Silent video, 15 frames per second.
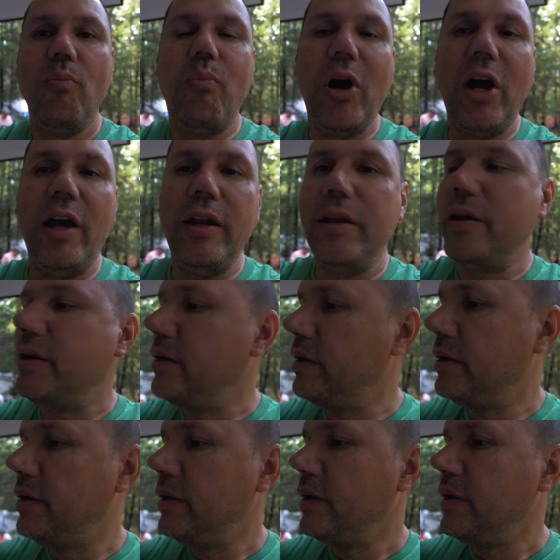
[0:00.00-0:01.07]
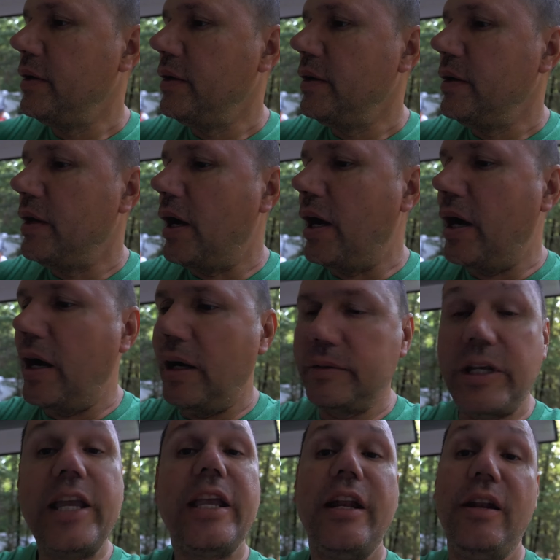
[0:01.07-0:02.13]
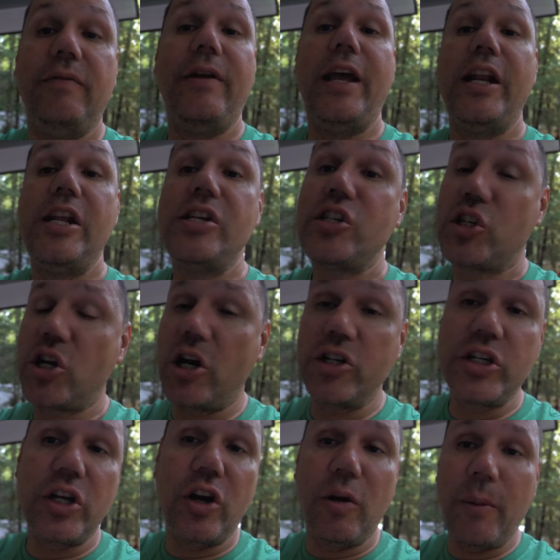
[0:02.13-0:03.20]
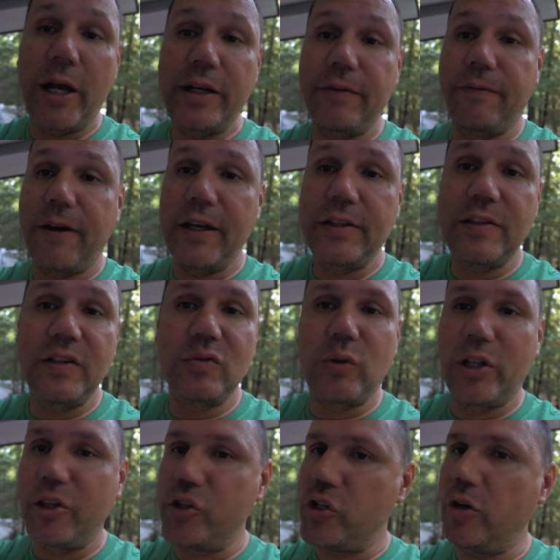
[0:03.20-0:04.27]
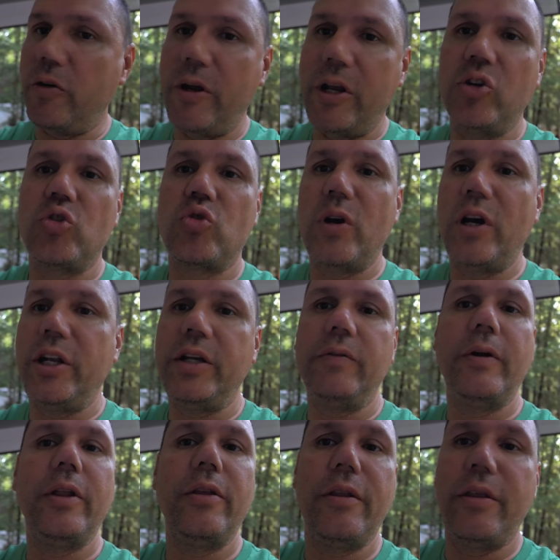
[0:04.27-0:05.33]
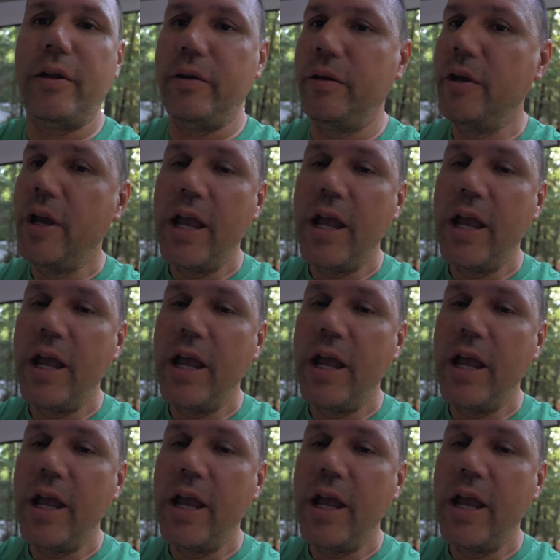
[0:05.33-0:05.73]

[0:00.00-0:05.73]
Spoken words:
But taking advantage, charging all my devices while the generator's running rather than